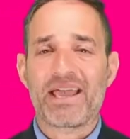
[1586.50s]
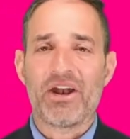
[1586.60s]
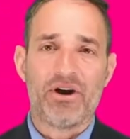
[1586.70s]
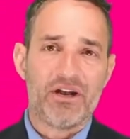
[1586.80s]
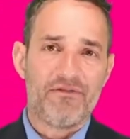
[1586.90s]

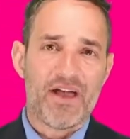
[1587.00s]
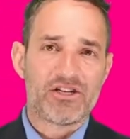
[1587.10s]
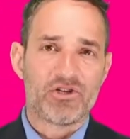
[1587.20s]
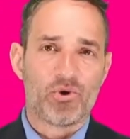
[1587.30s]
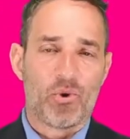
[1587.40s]
Back in our
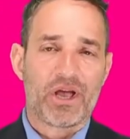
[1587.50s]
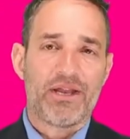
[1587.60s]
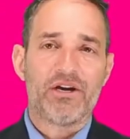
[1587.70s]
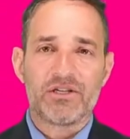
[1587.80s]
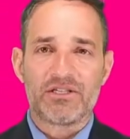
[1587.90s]
innovation
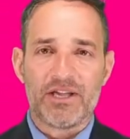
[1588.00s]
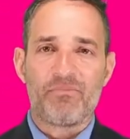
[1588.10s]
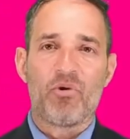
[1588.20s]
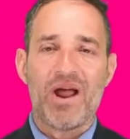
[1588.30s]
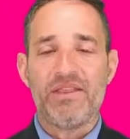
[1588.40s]
toolkit, here's a
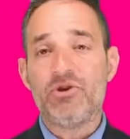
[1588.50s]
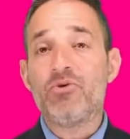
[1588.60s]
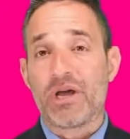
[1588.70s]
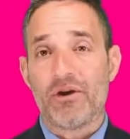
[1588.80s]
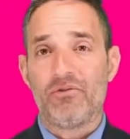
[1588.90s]
simple way
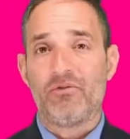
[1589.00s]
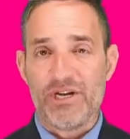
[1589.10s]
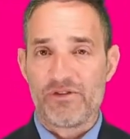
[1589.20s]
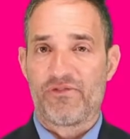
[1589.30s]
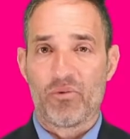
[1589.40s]
that you can
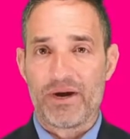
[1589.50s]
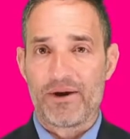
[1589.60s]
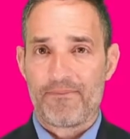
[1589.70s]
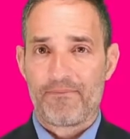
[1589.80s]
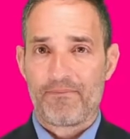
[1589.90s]
reach for weird.